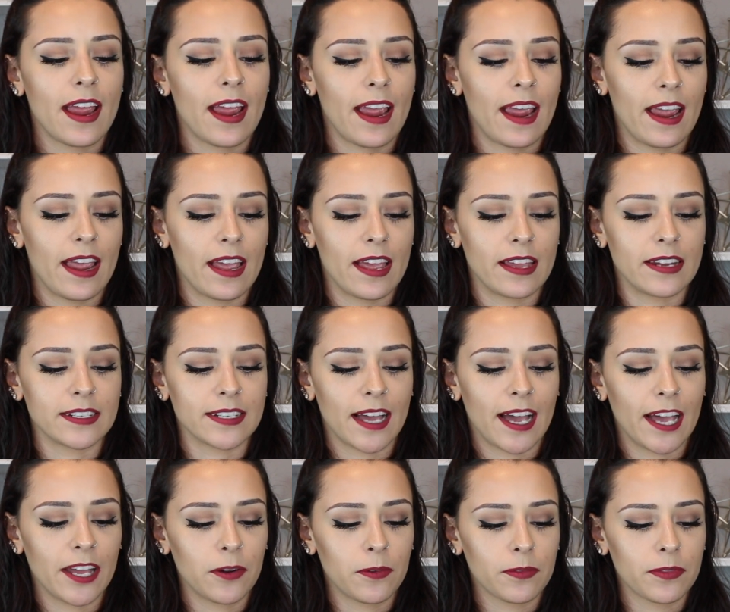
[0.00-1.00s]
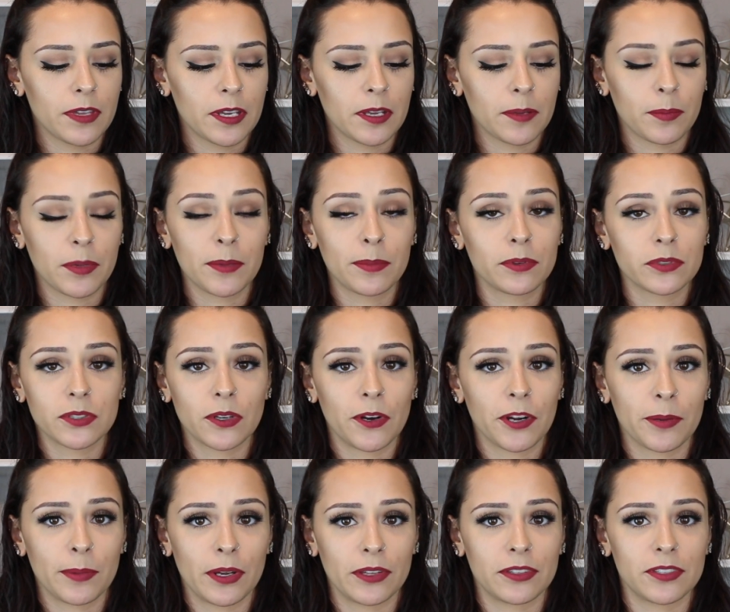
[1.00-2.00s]
and I don't think people
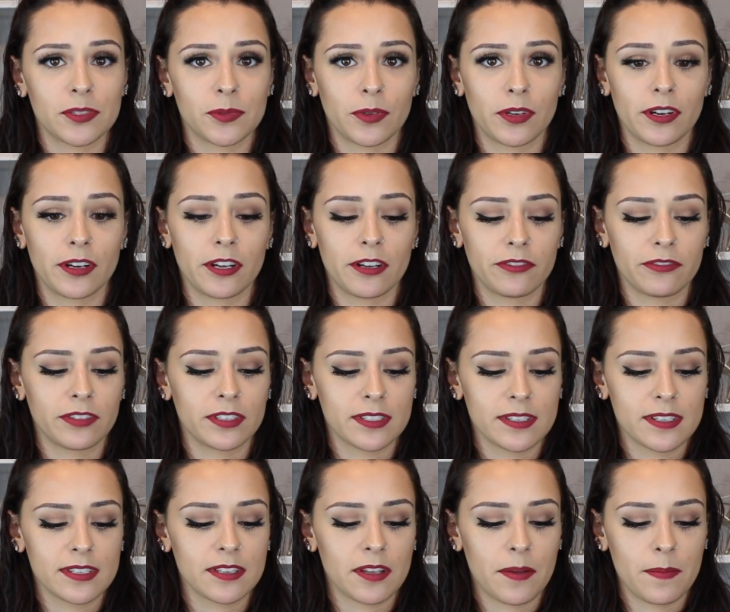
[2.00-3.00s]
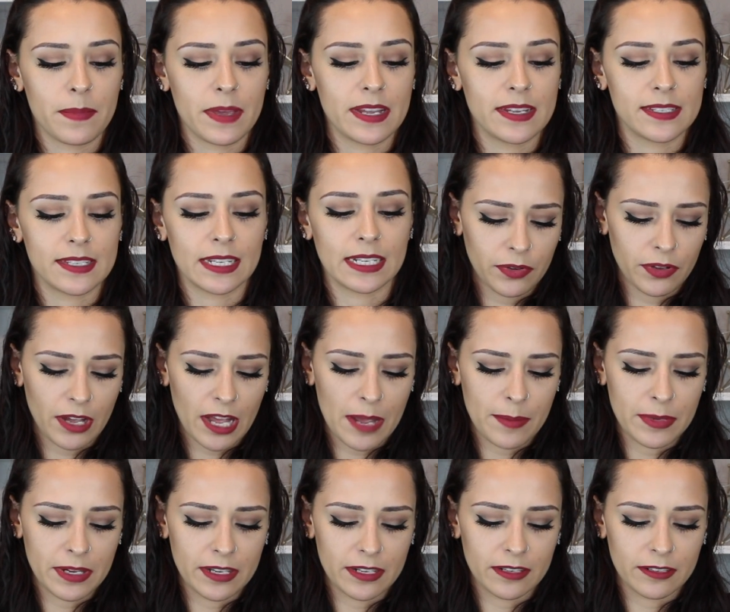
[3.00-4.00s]
talk about this one enough. This is amazing. I
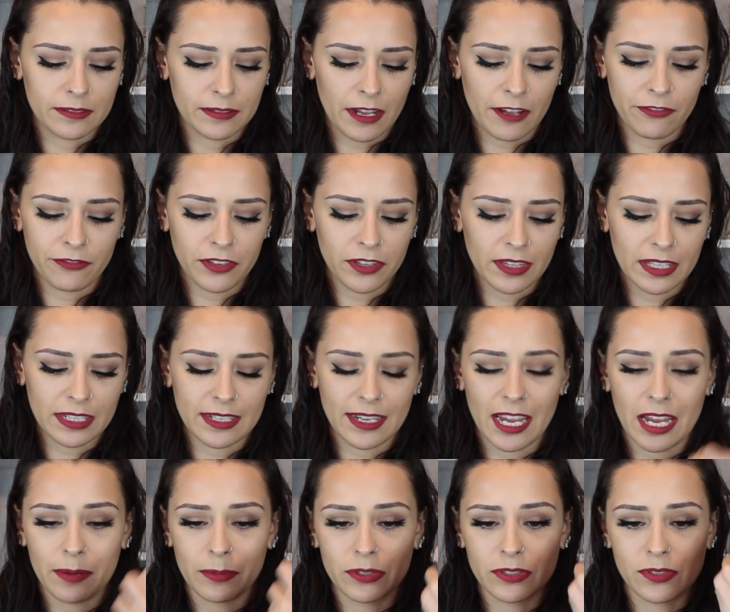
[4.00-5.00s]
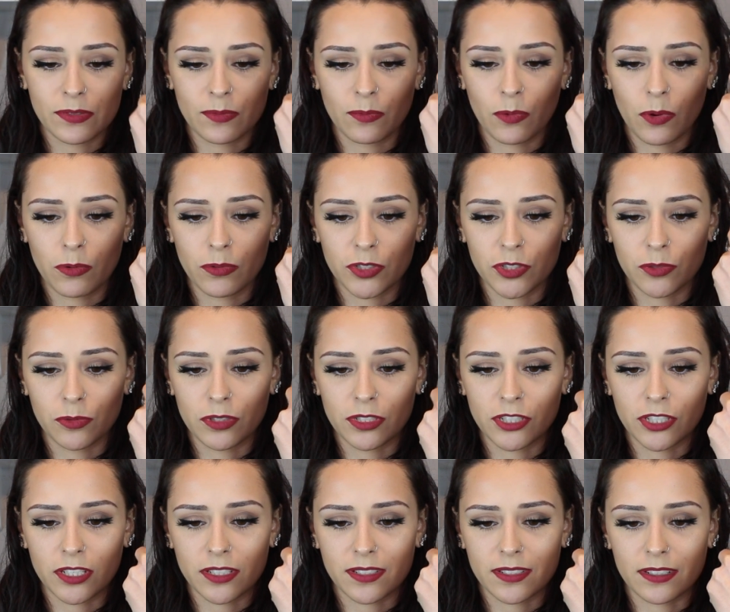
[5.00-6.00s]
mean, I feel like cameras won't do it
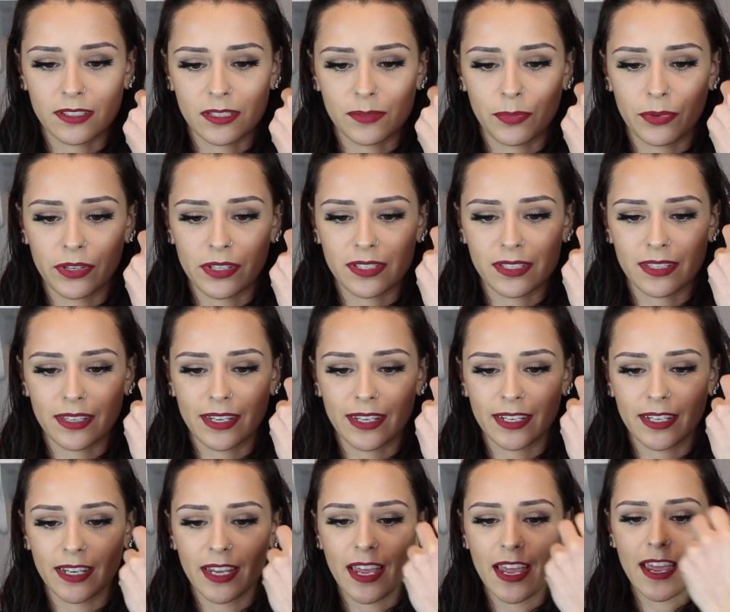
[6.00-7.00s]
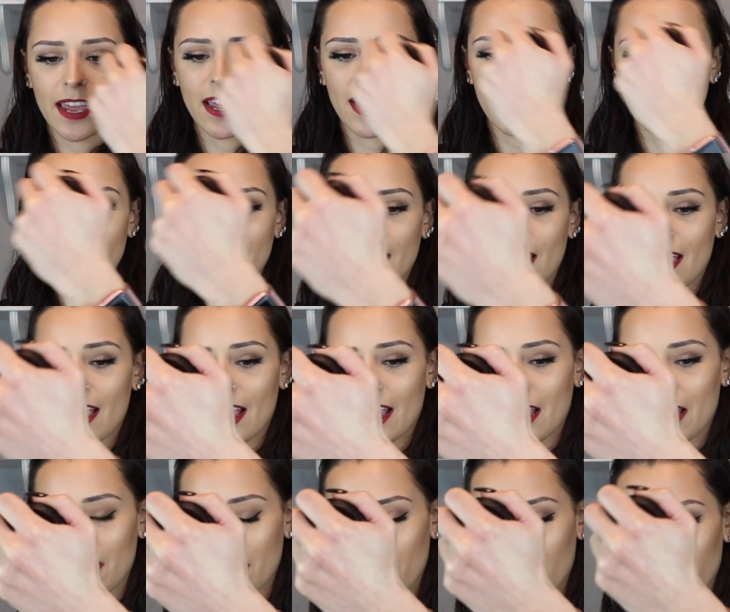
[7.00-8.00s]
justice, but it's like
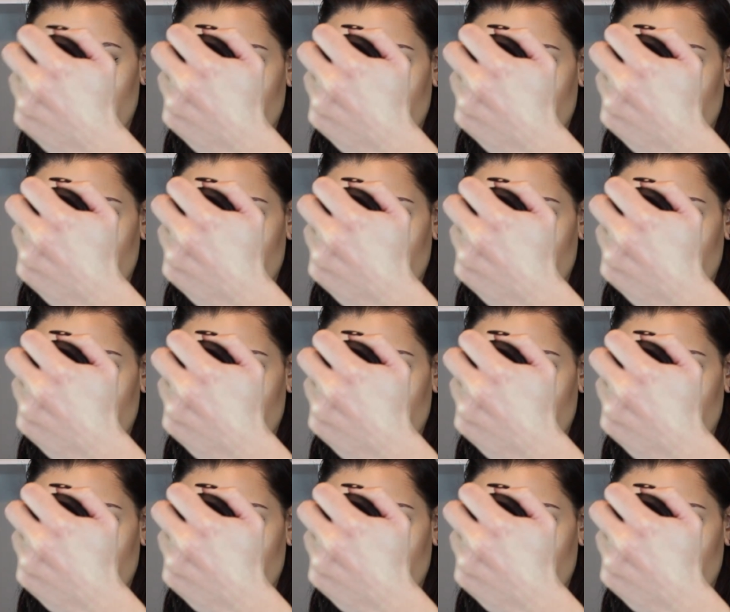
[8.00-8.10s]
a